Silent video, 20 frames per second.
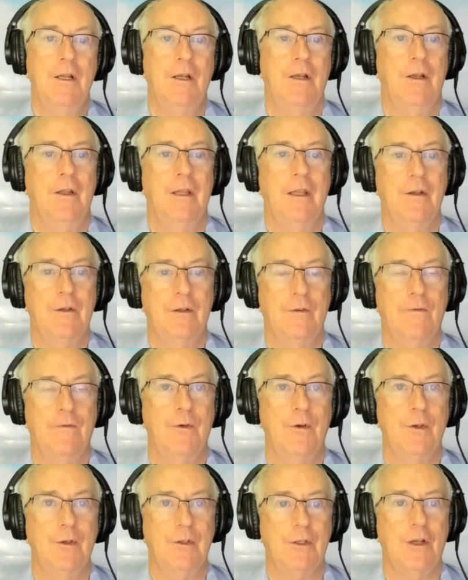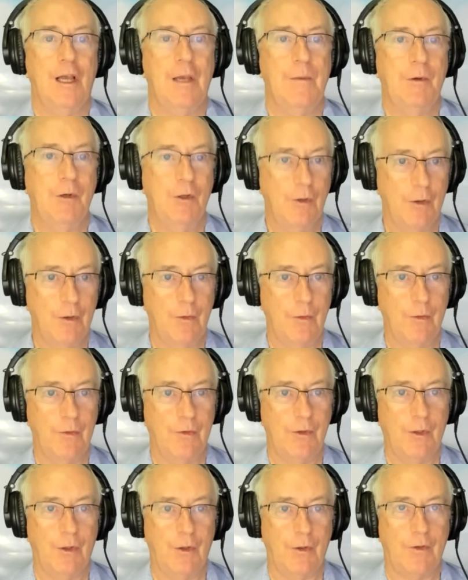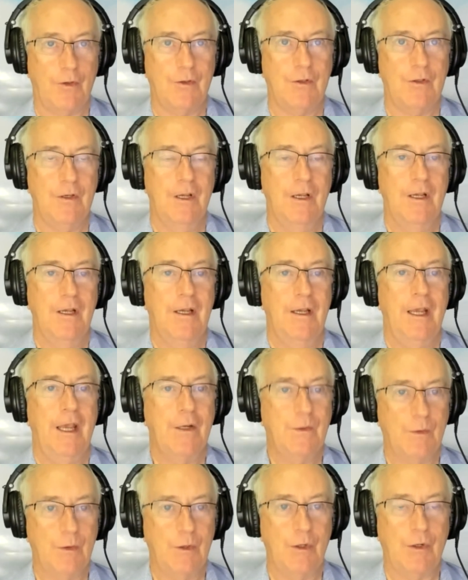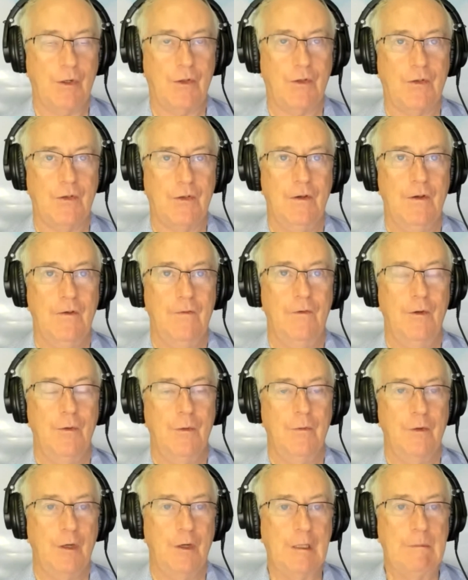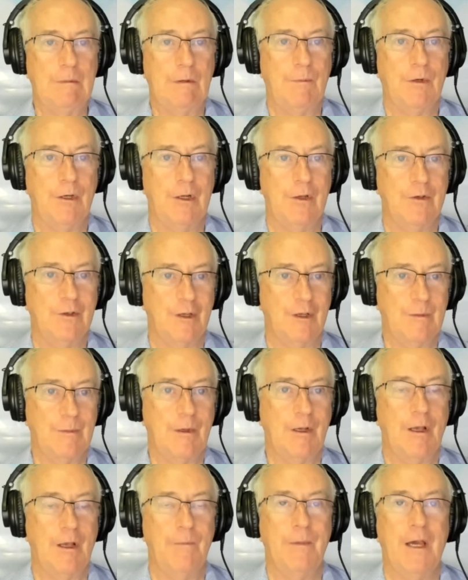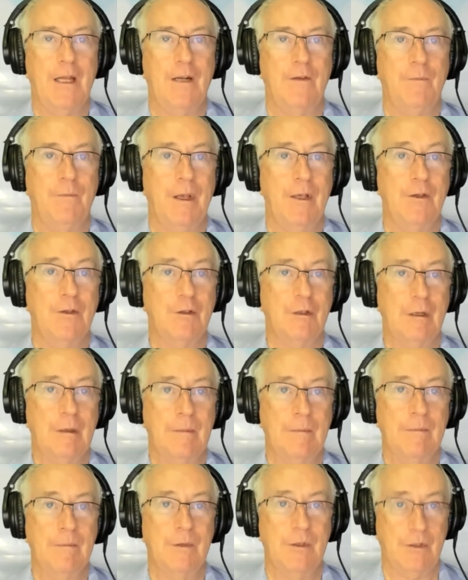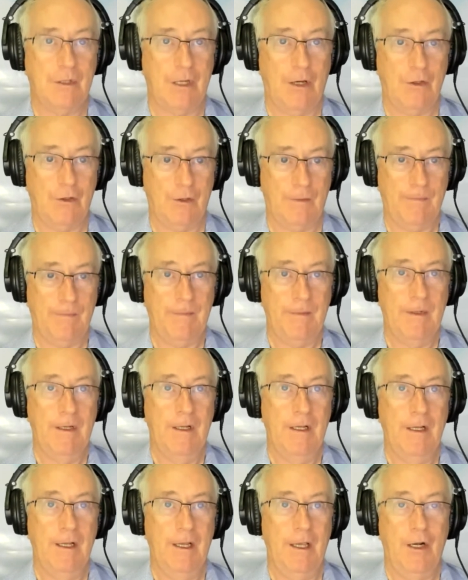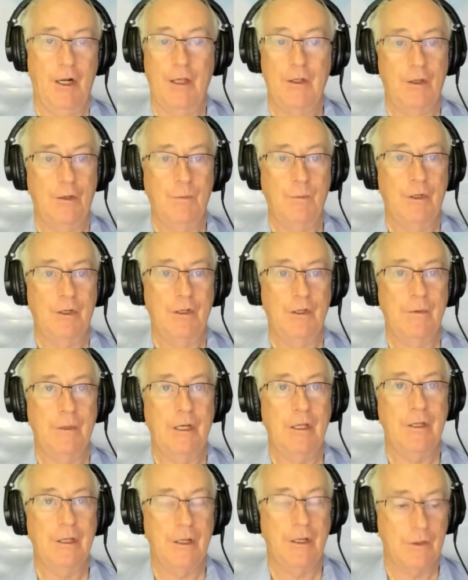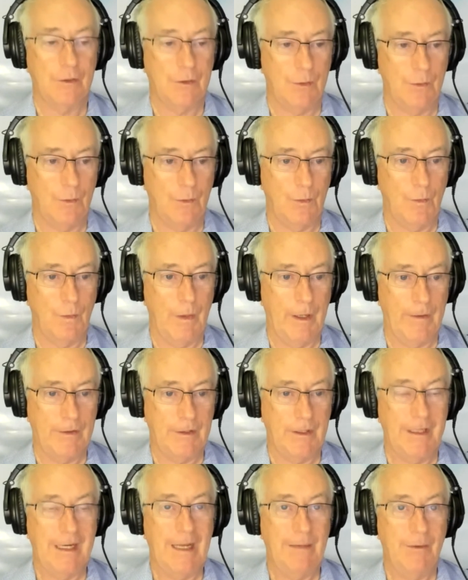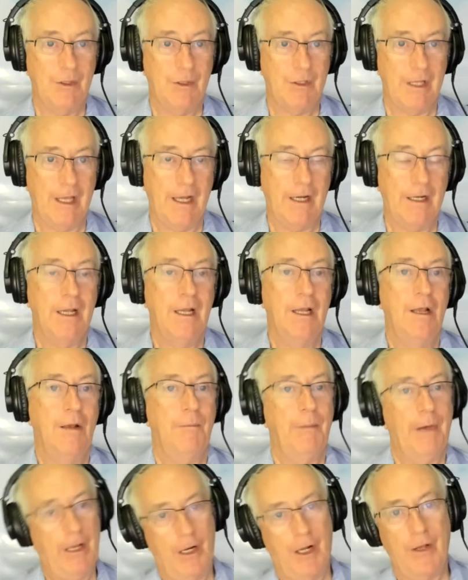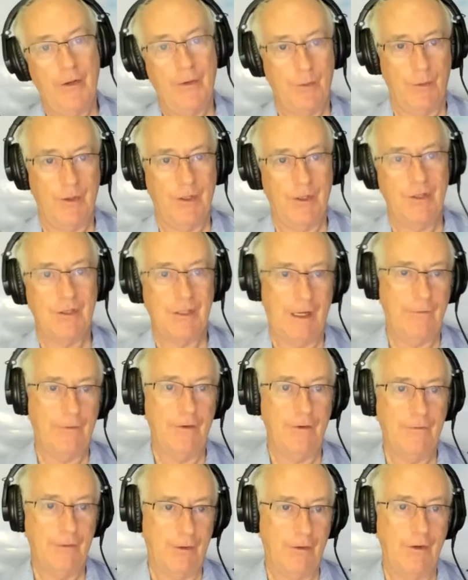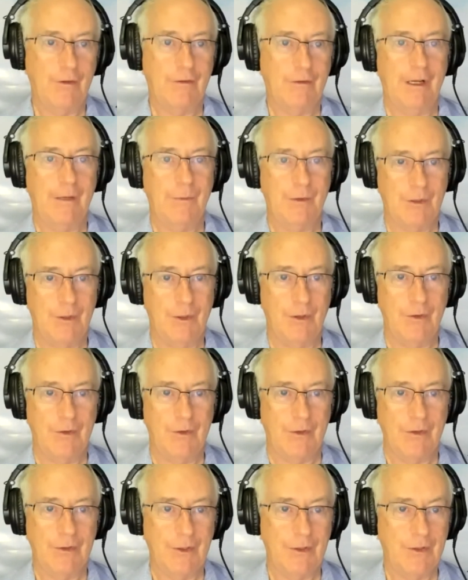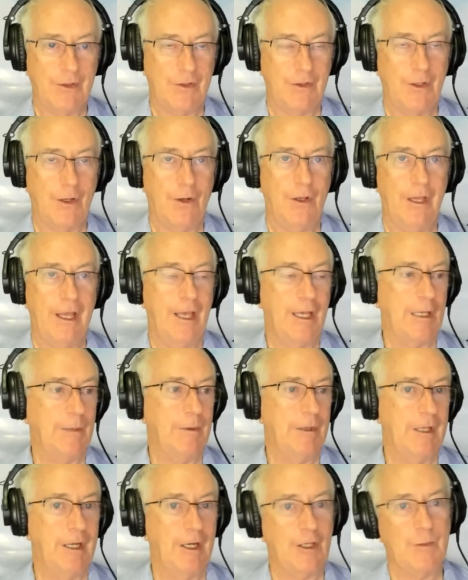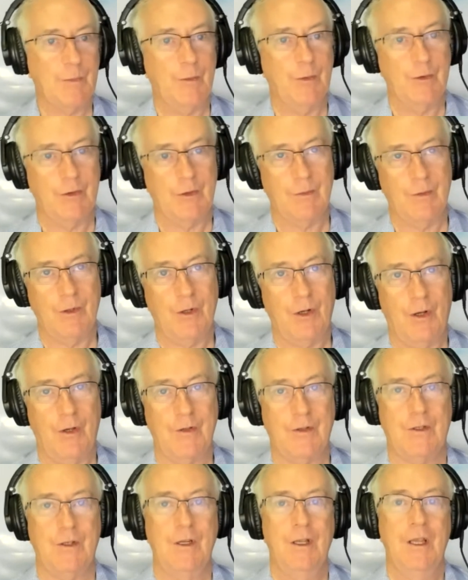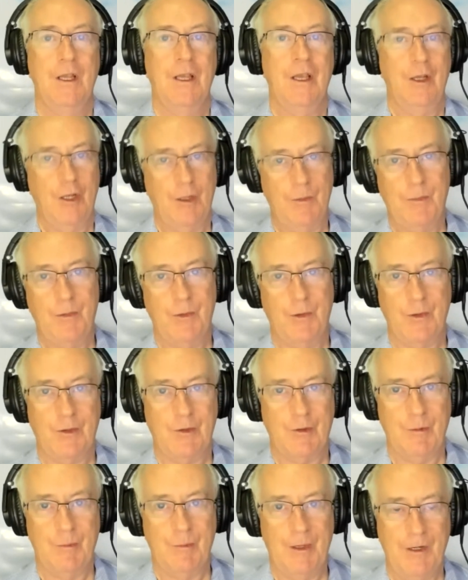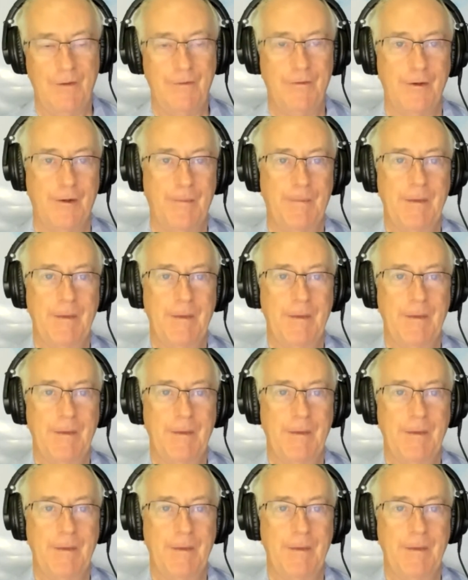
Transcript: they're the first time a non-orthodox, heterodox view of economic policy has become part of mainstream discussion. Mm-hmm. And I didn't want to do anything to uh, to damage that. But I thought this stuff on foreign trade was nonsense. This is the whole argument that exports are a cost and imports are a benefit.